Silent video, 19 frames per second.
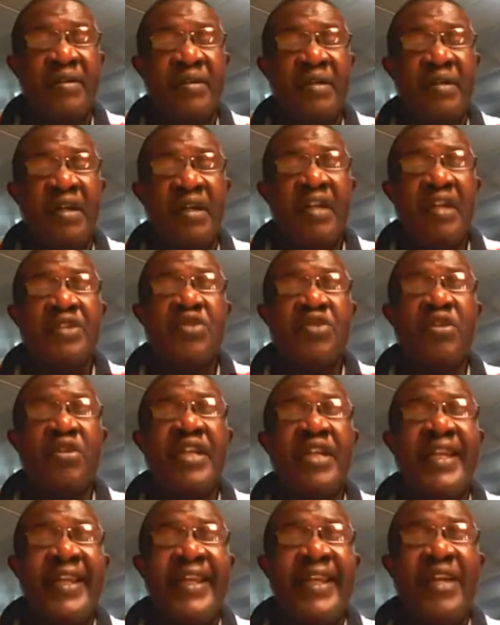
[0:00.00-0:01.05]
So the
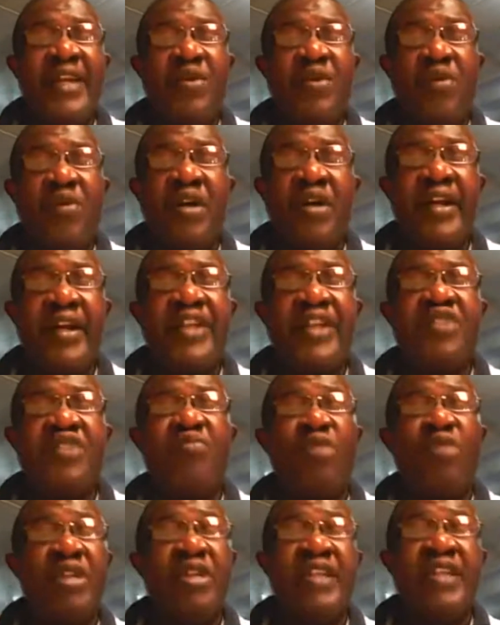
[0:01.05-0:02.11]
network is
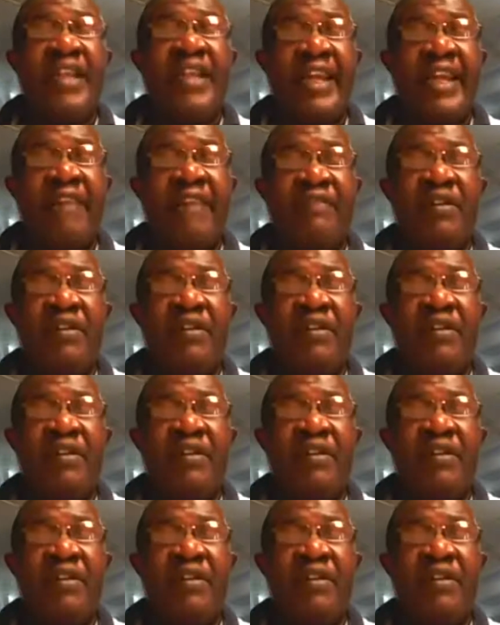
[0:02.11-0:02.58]
multi-level.